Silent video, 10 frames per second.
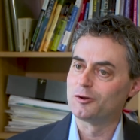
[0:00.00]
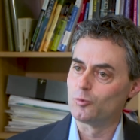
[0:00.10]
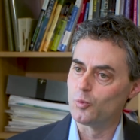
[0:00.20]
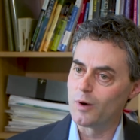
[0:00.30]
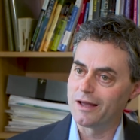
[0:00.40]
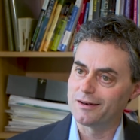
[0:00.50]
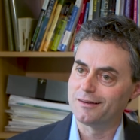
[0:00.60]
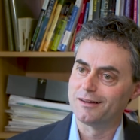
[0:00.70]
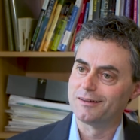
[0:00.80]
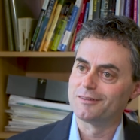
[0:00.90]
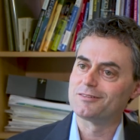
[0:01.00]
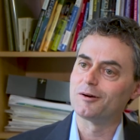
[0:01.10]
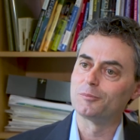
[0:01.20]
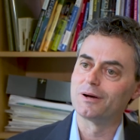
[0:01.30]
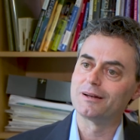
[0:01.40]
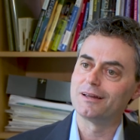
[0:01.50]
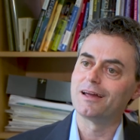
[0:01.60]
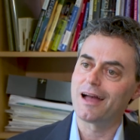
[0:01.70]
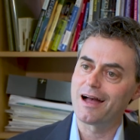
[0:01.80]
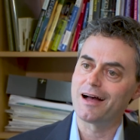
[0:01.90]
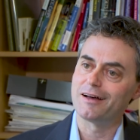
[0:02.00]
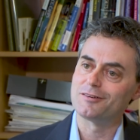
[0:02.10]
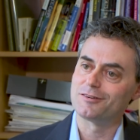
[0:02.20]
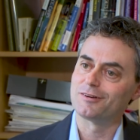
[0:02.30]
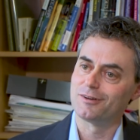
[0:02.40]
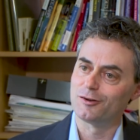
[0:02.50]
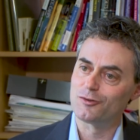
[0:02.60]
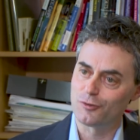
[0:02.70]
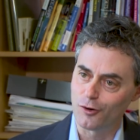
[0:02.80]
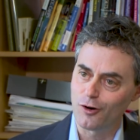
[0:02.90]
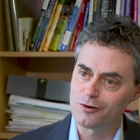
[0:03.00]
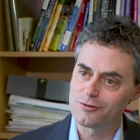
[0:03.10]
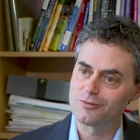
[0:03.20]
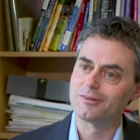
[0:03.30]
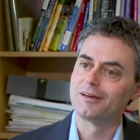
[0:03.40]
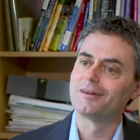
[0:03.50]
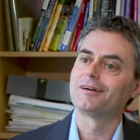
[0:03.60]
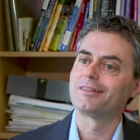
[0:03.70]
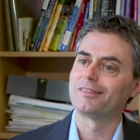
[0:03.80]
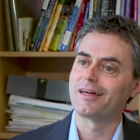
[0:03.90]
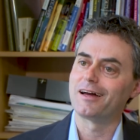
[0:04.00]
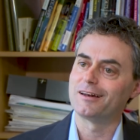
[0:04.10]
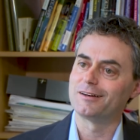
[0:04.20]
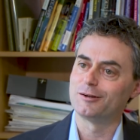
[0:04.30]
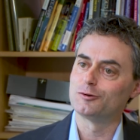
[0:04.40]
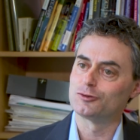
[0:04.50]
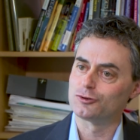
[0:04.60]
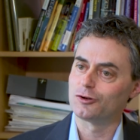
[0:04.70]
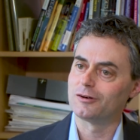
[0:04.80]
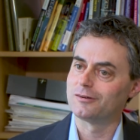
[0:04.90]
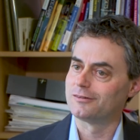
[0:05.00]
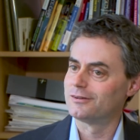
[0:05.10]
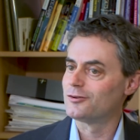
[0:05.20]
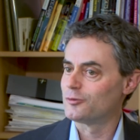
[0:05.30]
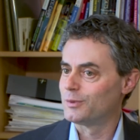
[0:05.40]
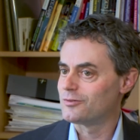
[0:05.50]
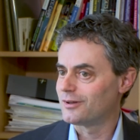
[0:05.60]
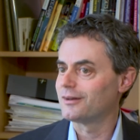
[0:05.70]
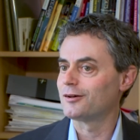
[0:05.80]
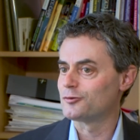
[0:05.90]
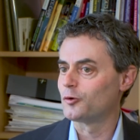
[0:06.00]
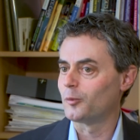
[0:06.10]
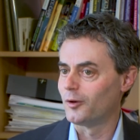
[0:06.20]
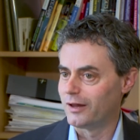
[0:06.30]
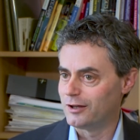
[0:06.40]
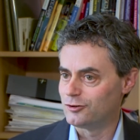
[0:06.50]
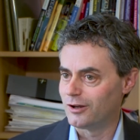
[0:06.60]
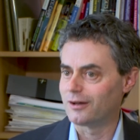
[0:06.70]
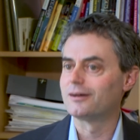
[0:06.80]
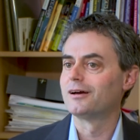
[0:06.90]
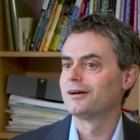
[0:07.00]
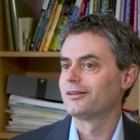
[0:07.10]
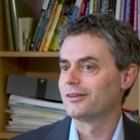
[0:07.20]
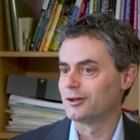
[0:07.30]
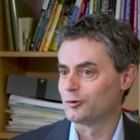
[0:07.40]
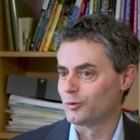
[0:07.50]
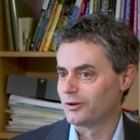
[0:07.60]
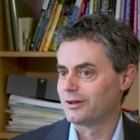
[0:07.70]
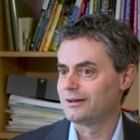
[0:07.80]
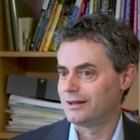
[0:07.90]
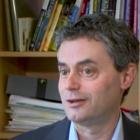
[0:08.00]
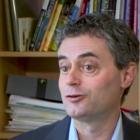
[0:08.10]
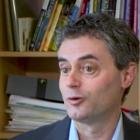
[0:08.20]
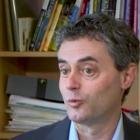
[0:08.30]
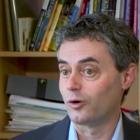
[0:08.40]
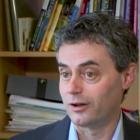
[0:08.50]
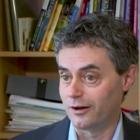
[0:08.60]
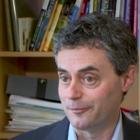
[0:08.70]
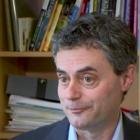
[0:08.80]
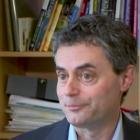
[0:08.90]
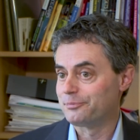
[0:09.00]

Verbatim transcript: When somebody has concerns, that you shouldn't dismiss it as normal aging, that you really need to work it up.